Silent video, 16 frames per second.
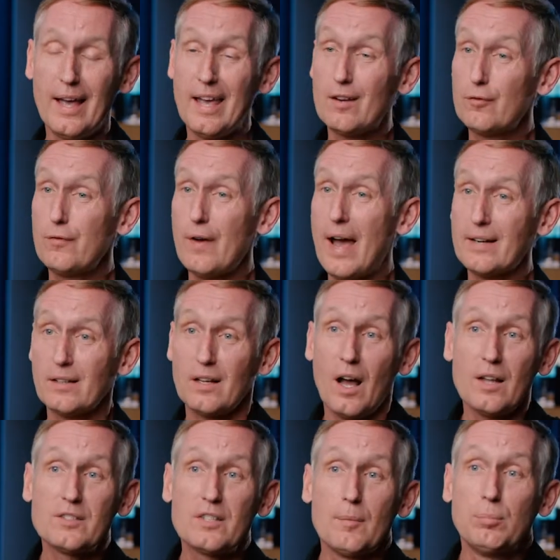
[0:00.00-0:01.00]
In fact,
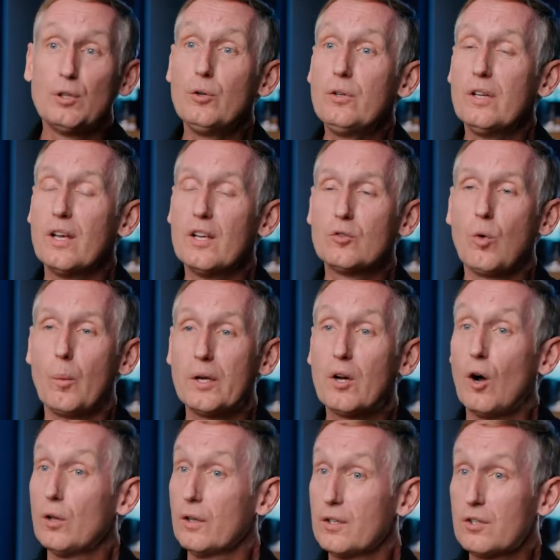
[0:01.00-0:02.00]
Concept Luna is what we
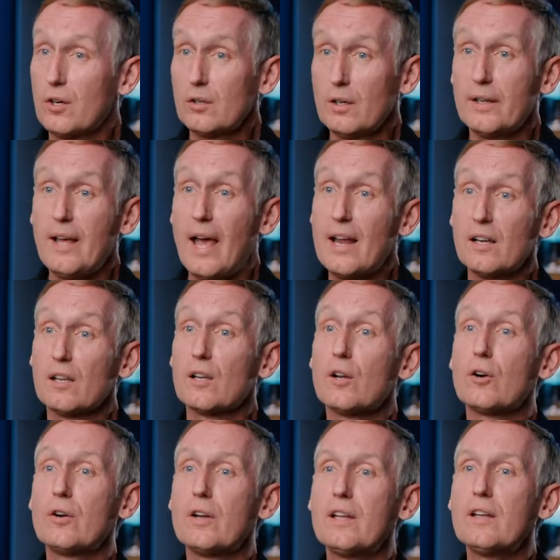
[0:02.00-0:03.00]
call internally a
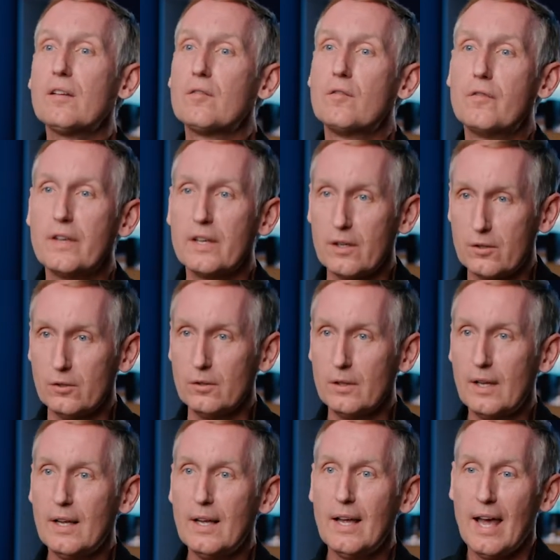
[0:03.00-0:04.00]
learning vehicle.
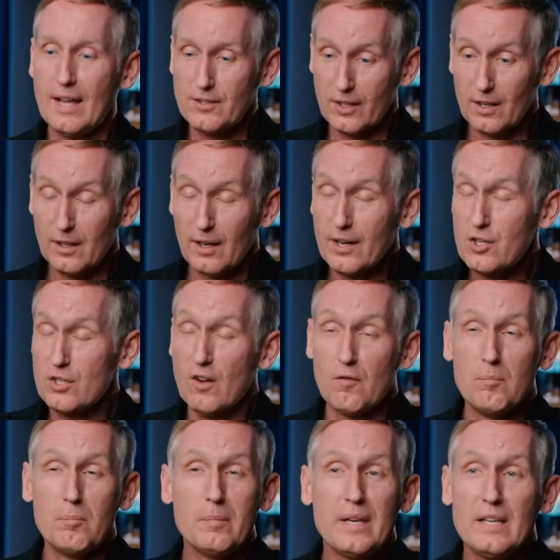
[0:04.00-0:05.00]
It's a collection of
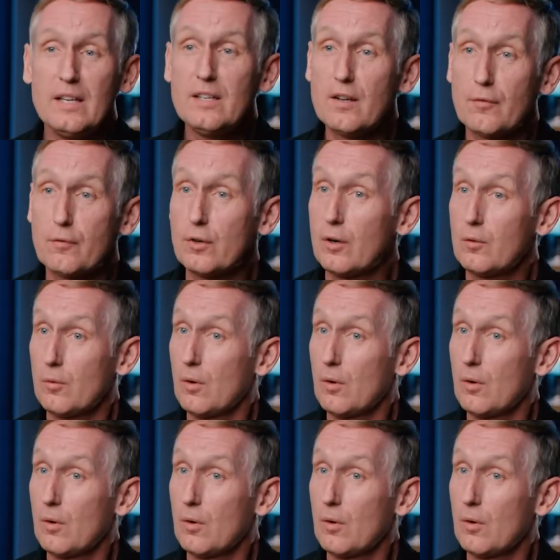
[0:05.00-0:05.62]
many different,